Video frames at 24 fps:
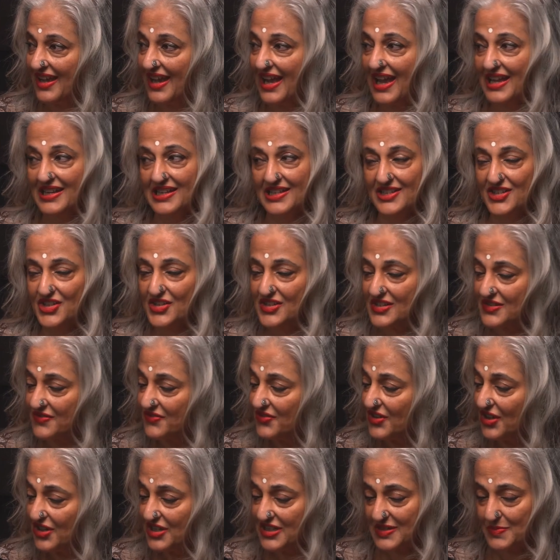And it's just a
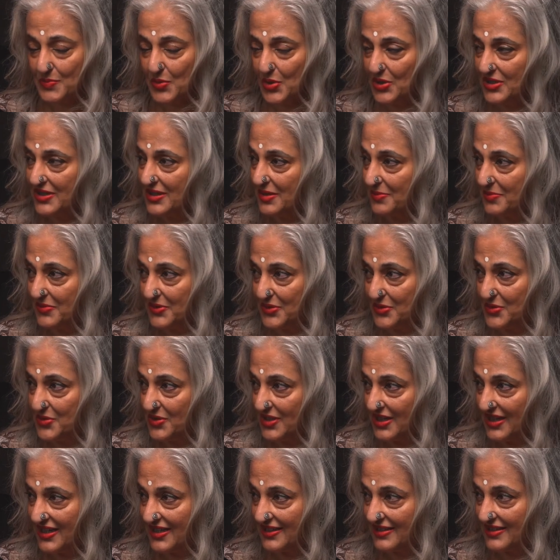very small number who are
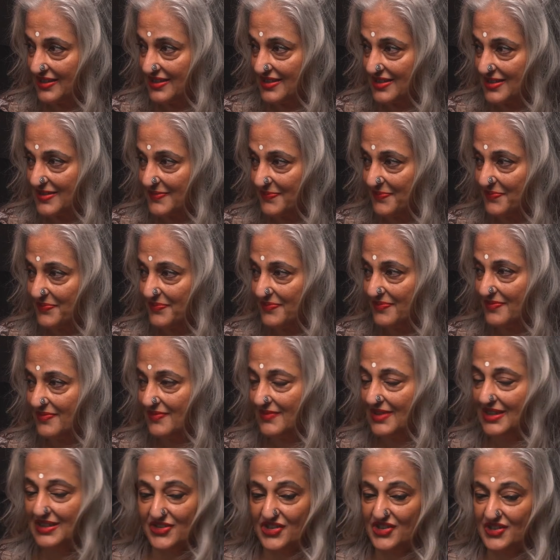like this.
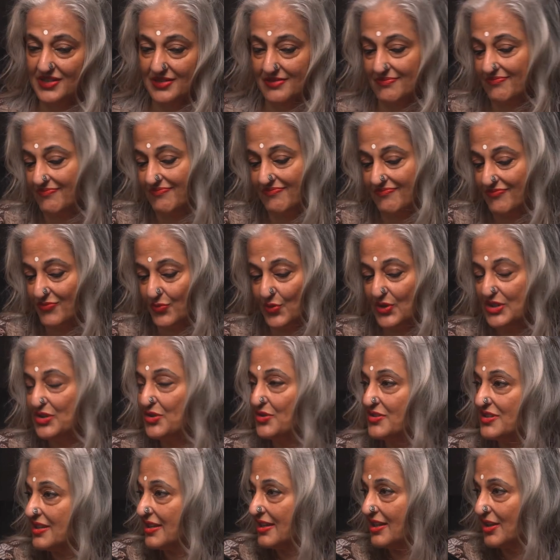It's just when you're
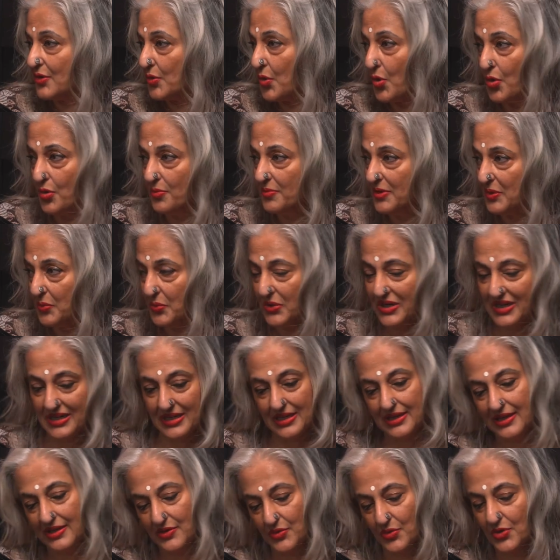sitting at home and
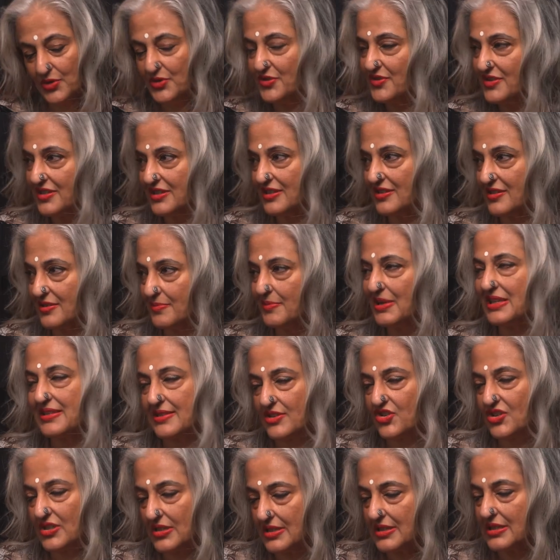working and all you see is the
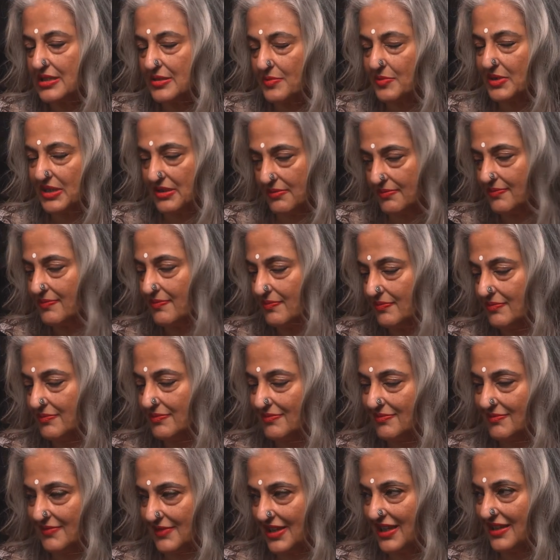messages, it's a bit
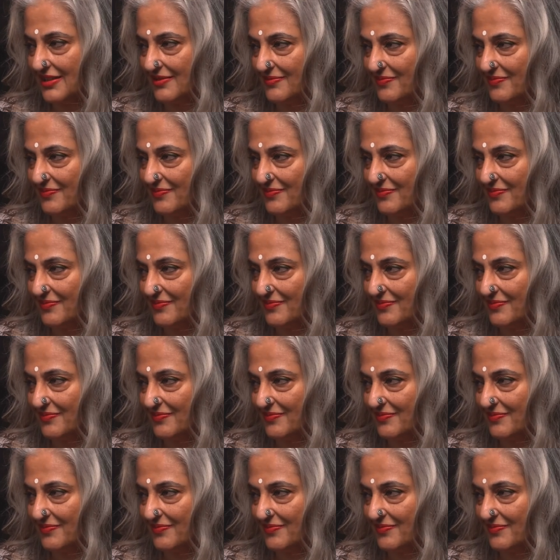like